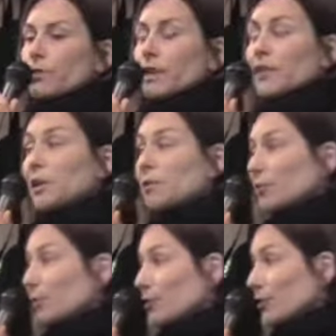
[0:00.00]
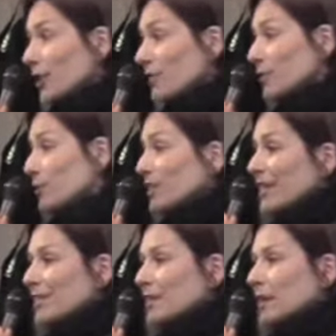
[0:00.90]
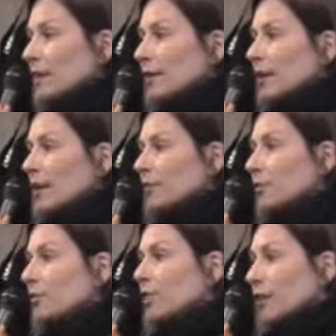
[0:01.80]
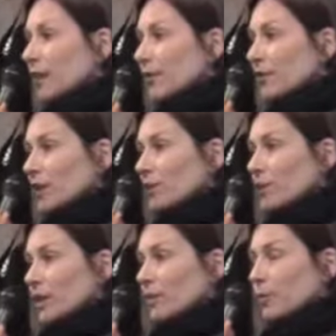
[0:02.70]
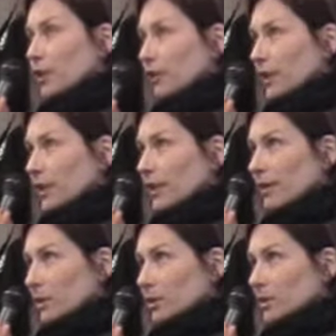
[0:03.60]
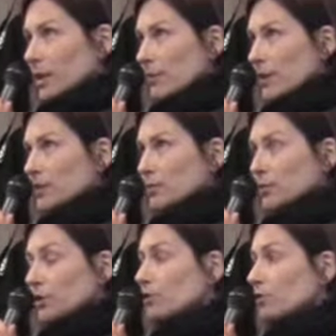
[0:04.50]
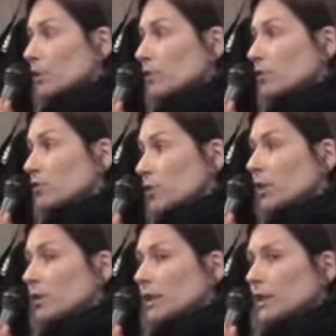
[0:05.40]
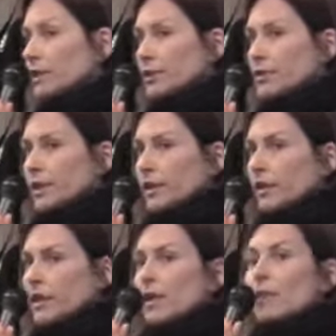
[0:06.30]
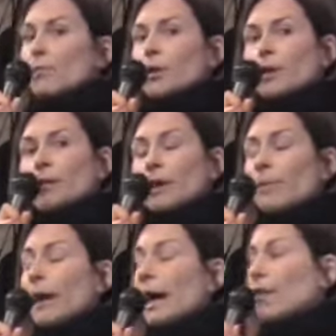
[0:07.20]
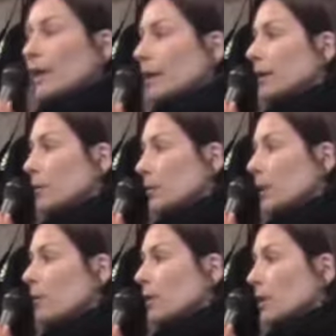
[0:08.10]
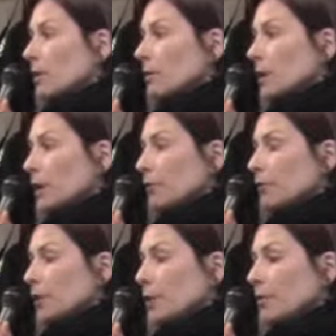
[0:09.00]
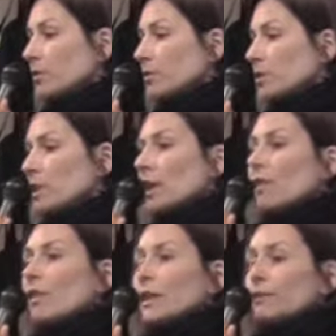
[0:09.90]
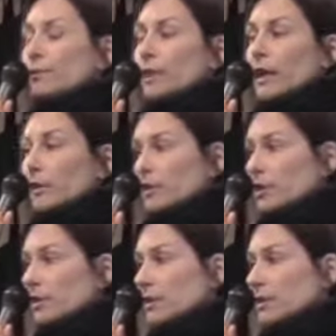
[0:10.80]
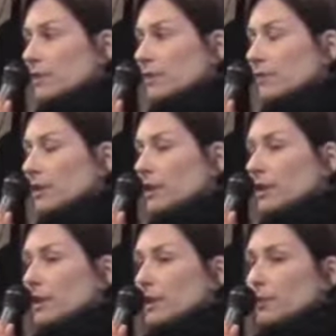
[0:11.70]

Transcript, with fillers: Not that I was able to stay, this was in 1999, so it's not like I'd stayed with it perfectly that whole time. I had some really struggling years there. But along my path, I ended up becoming a colon hydrotherapist, then a food allergy and sensitivity